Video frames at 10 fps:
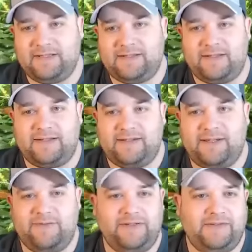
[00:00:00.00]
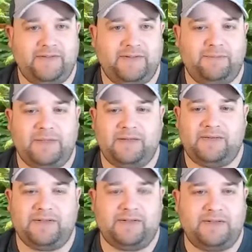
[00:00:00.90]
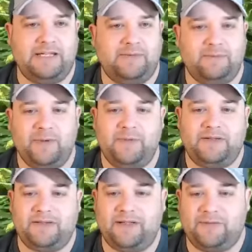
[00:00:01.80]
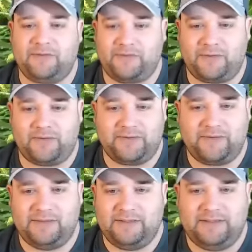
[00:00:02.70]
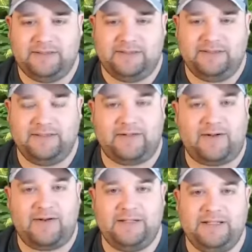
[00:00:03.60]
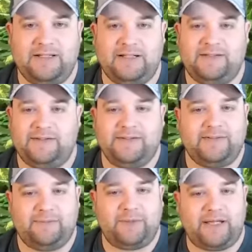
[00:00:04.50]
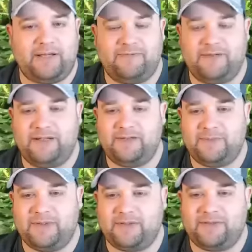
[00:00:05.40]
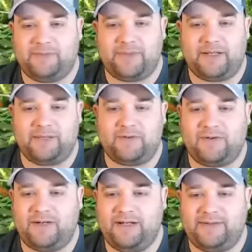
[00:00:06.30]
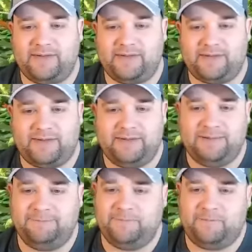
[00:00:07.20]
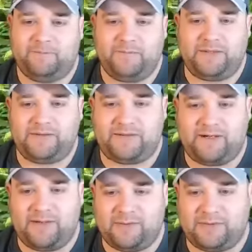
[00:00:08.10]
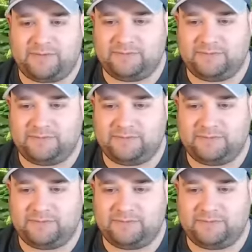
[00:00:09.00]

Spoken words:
like every 6 months and just keeps moving to different stores. And all he does is spam Facebook, spam Craigslist. It's terrible.